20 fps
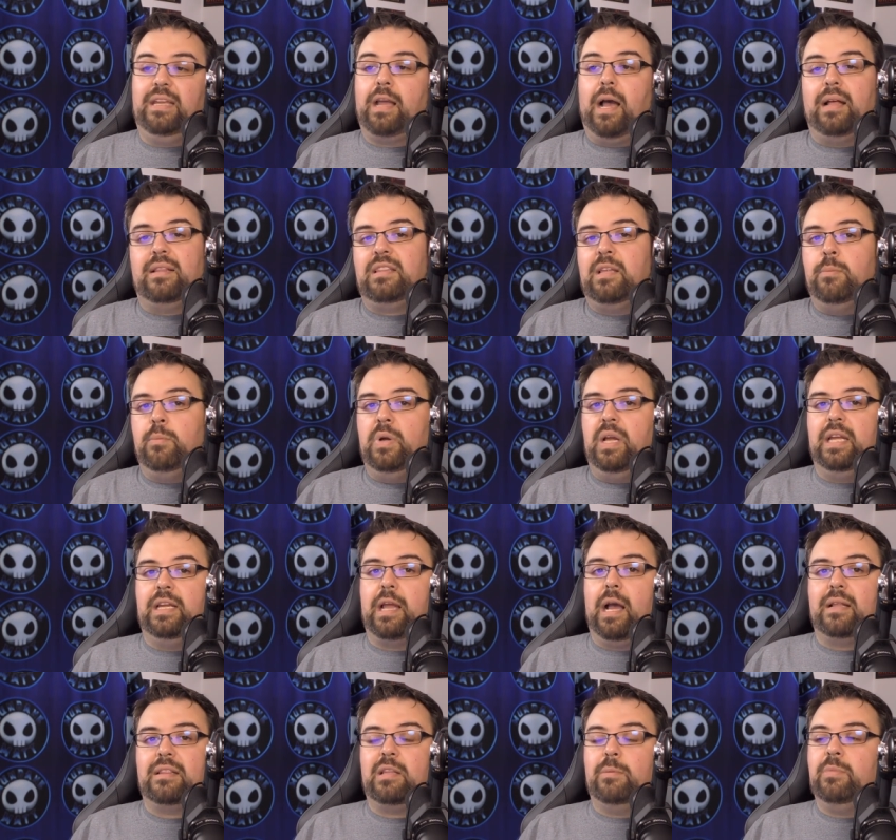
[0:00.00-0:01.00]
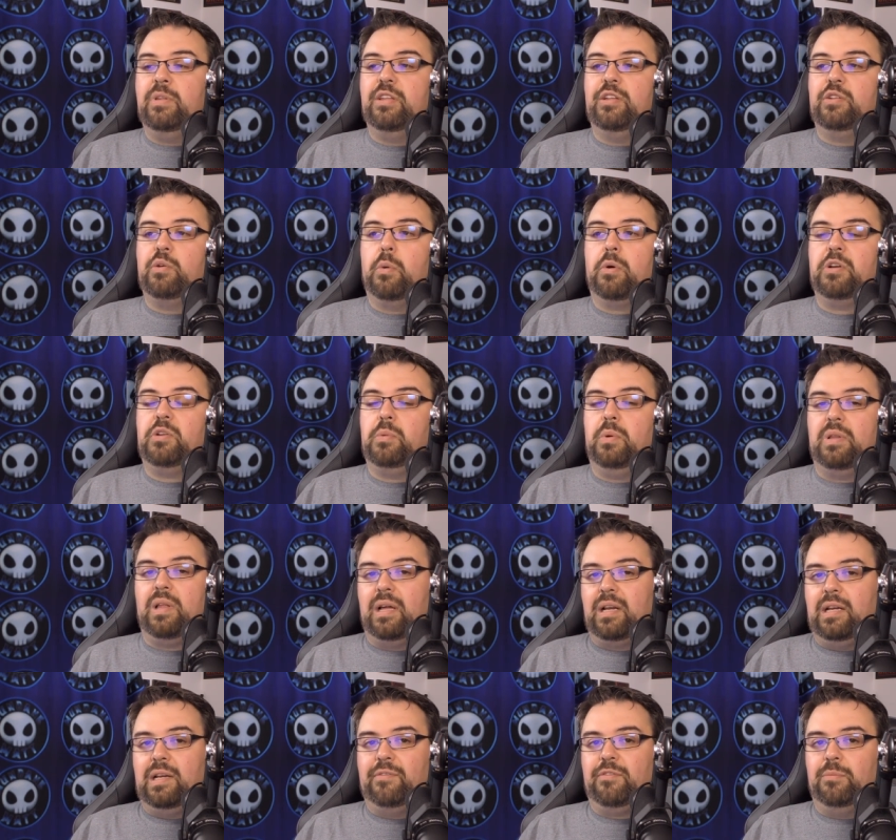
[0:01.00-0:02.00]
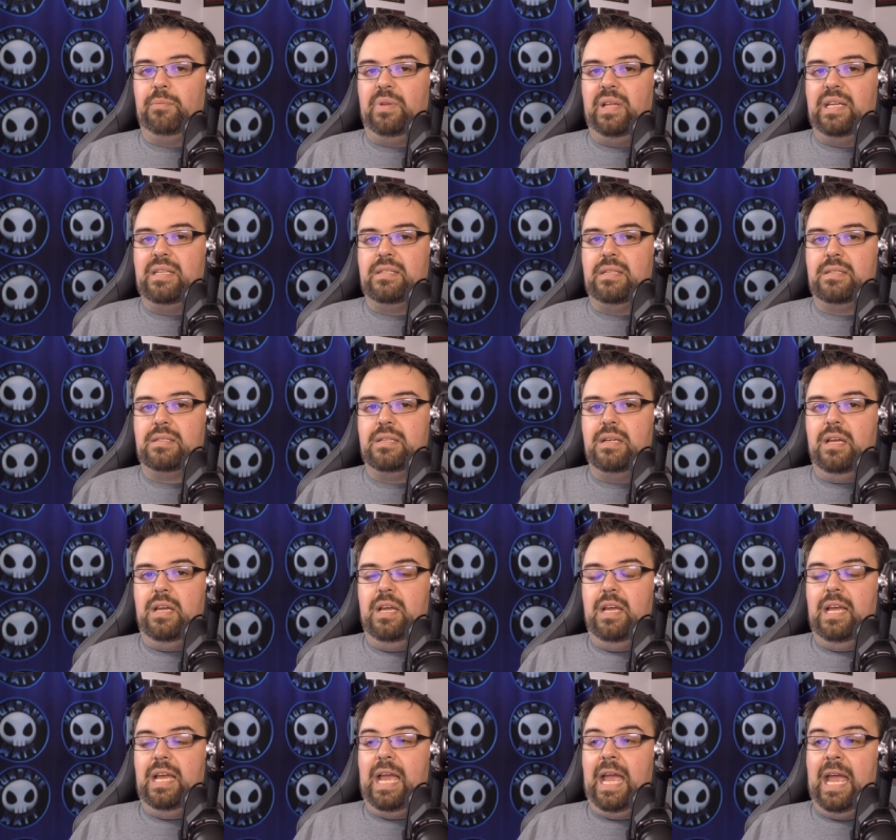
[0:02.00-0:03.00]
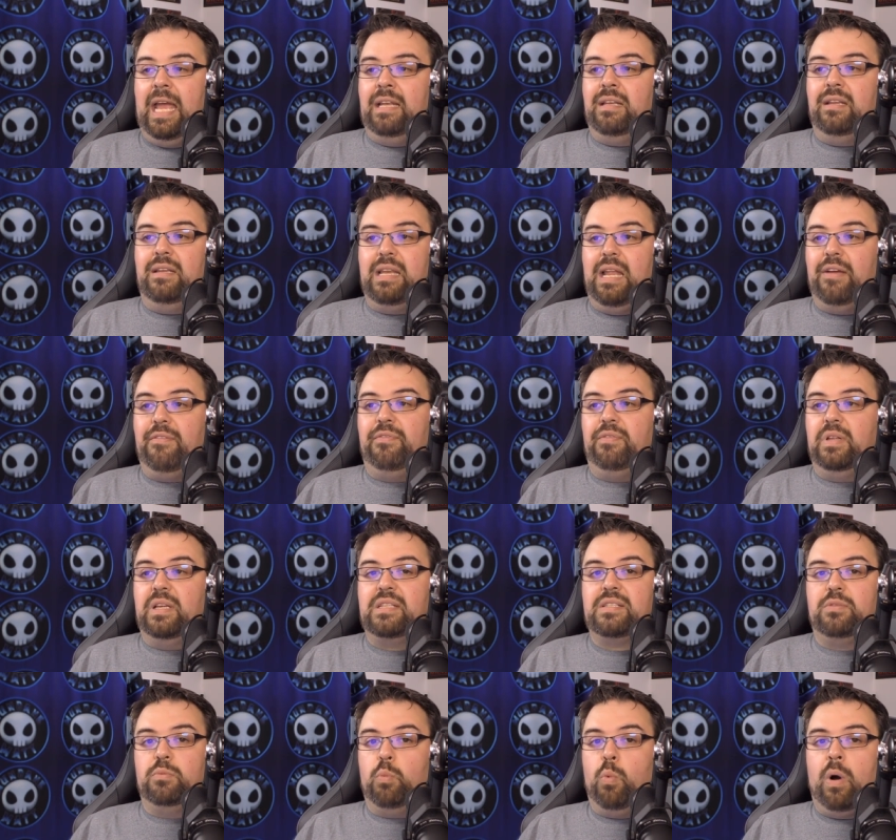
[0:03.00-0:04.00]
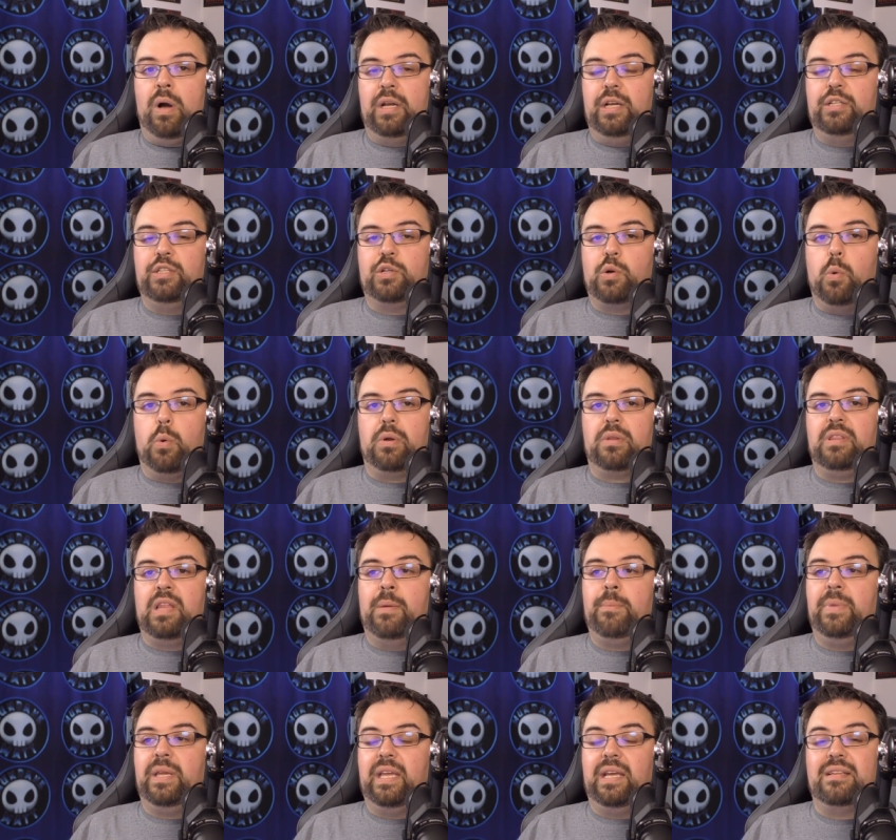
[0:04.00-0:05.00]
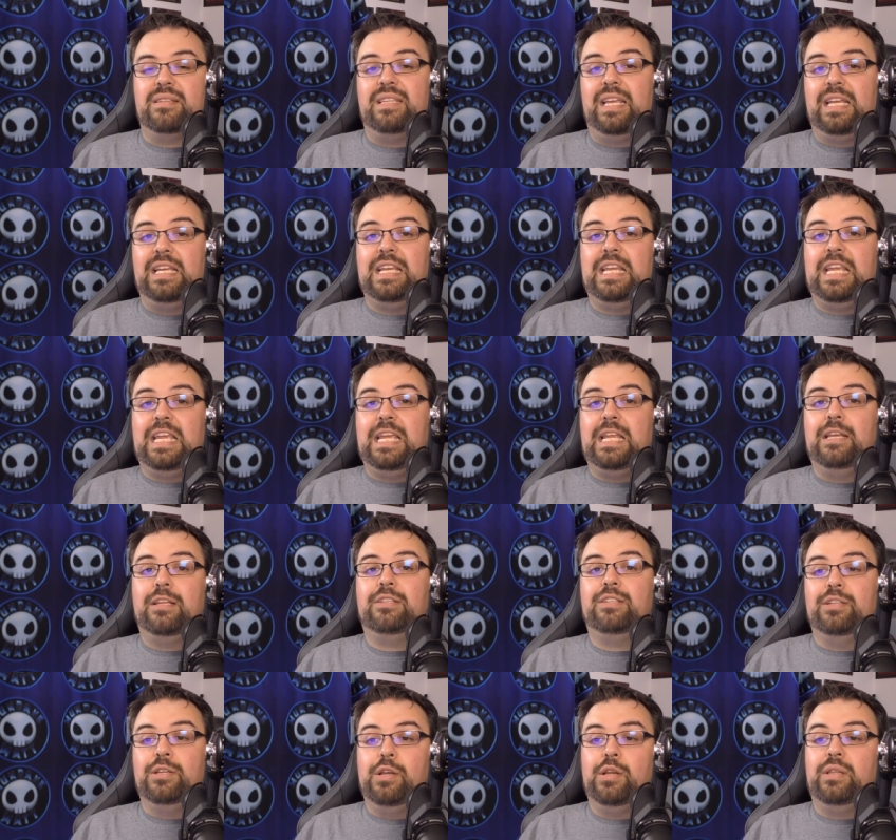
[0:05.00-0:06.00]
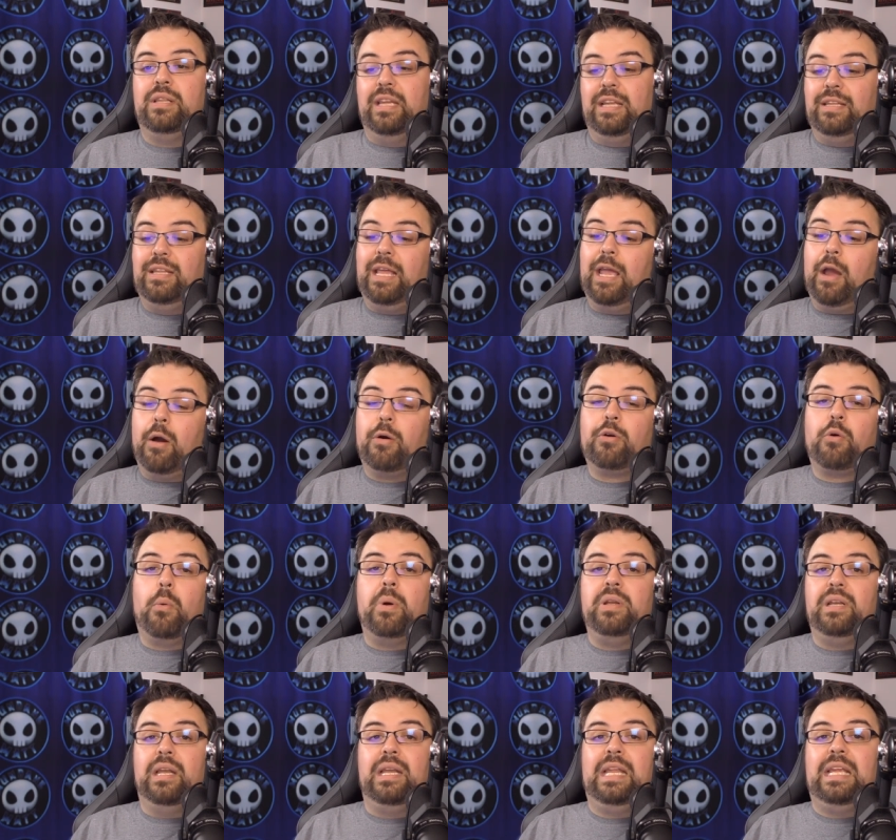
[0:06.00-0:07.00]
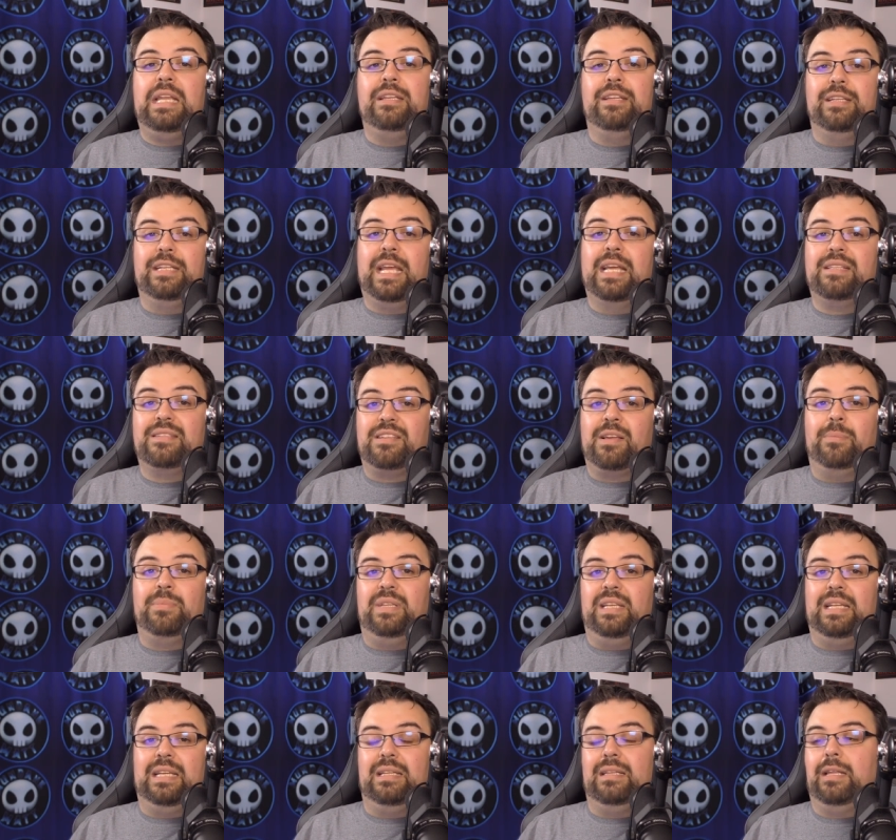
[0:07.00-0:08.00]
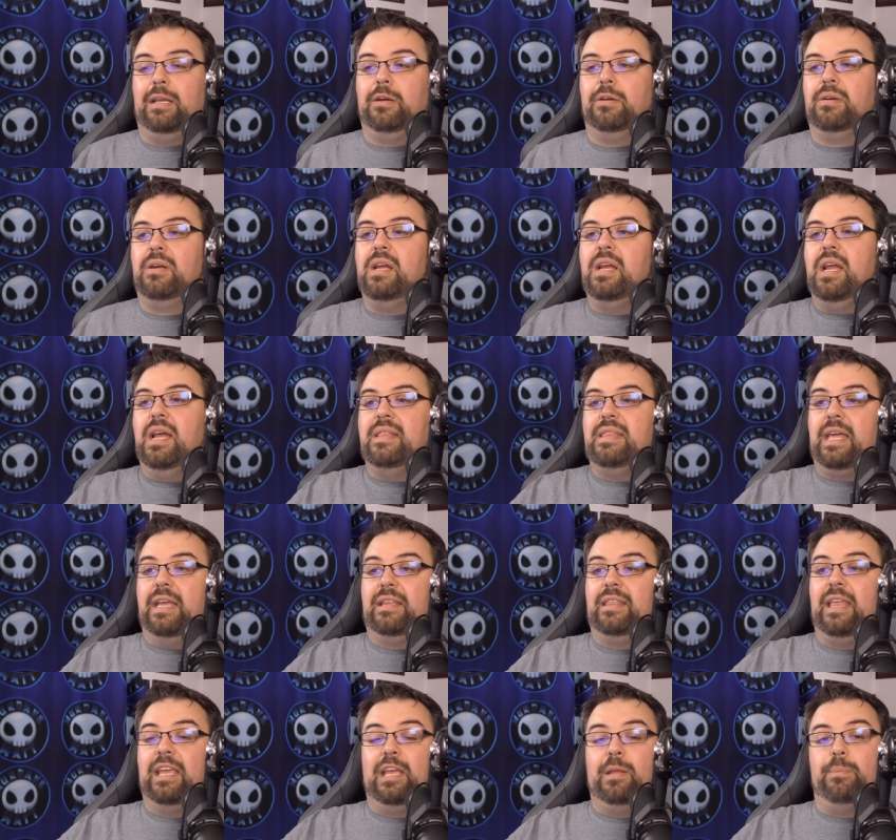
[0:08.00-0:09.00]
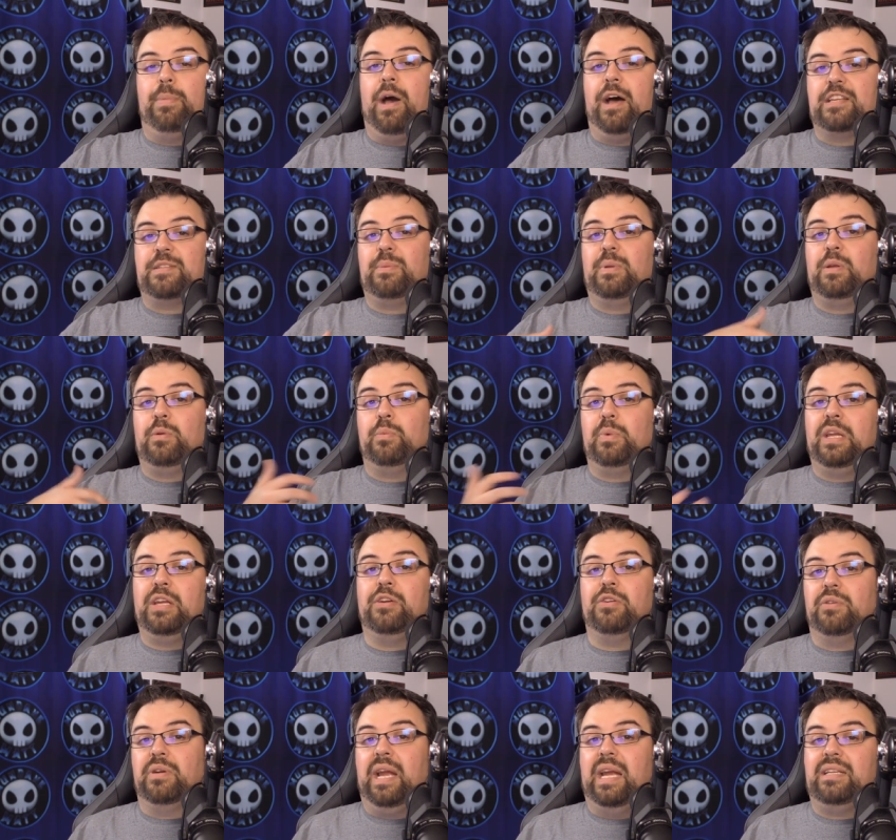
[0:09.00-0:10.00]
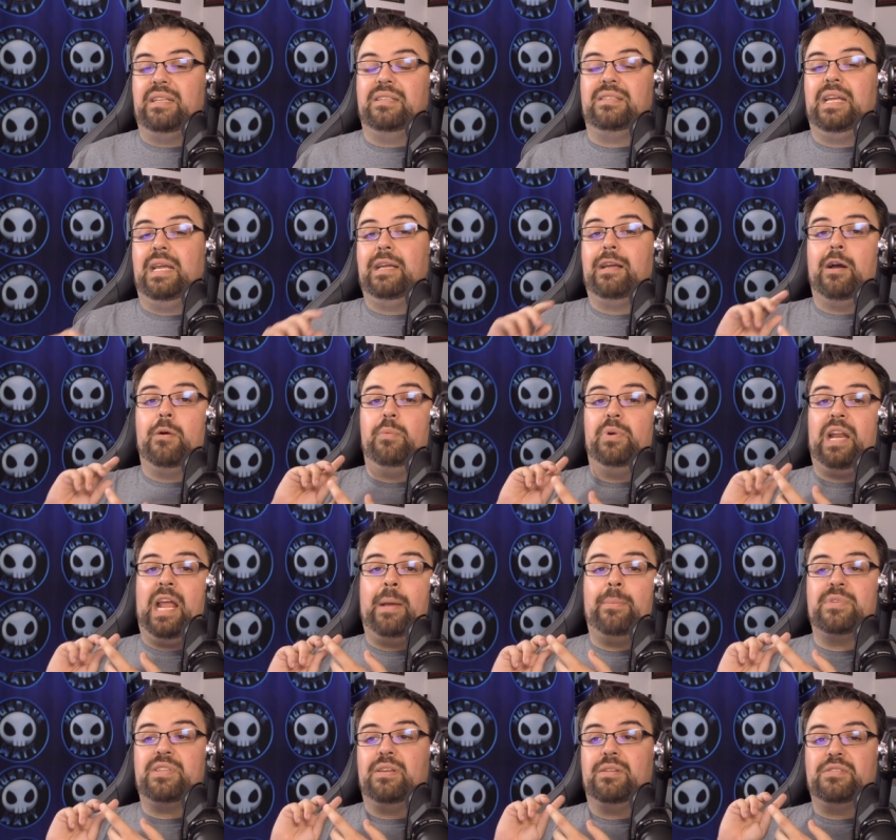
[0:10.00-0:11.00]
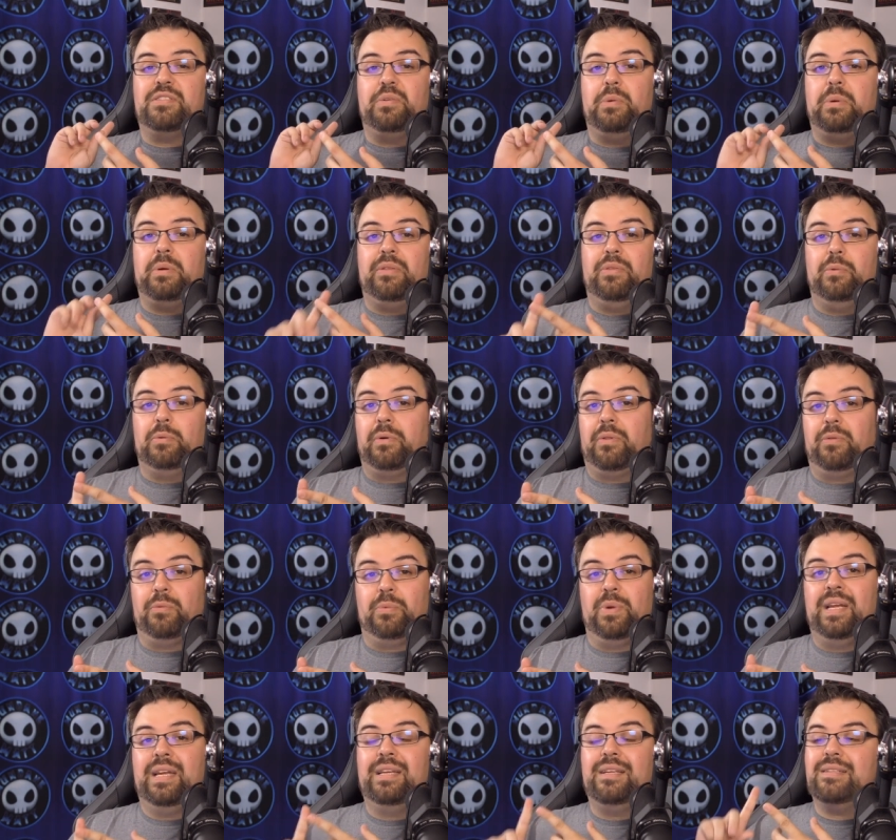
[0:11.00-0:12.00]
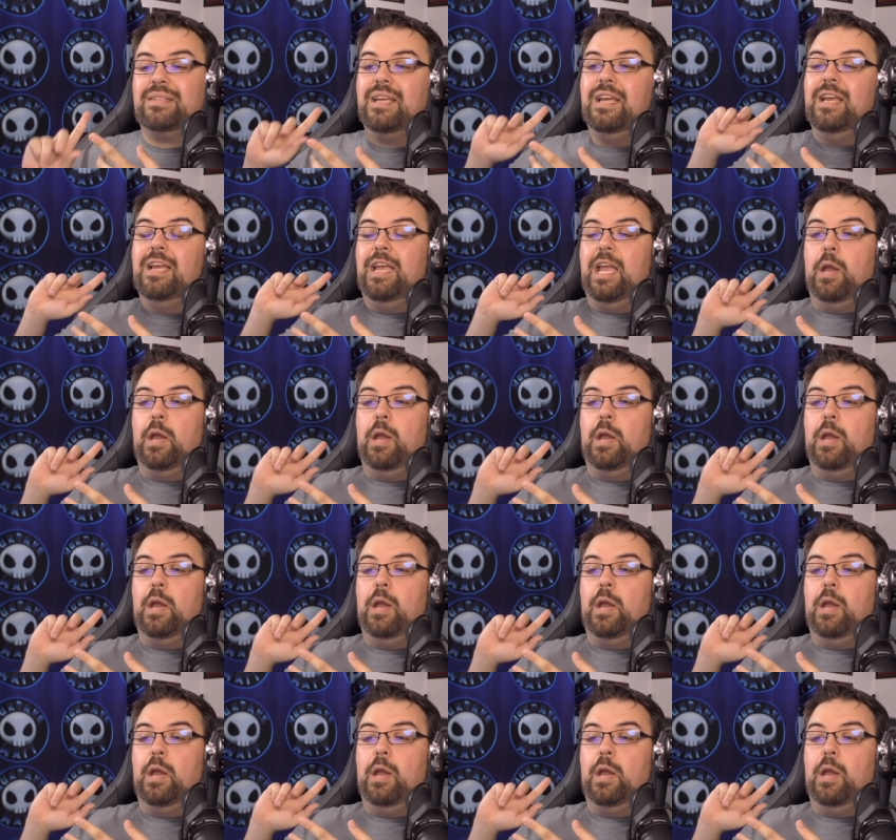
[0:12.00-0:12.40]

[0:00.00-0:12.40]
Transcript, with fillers: it got them it got them in the door to a lot of different places. And Netflix wanted to court them because they need to they, they are going to need to get something in there that they can possibly recreate to take on what Amazon's doing with Lord of the Rings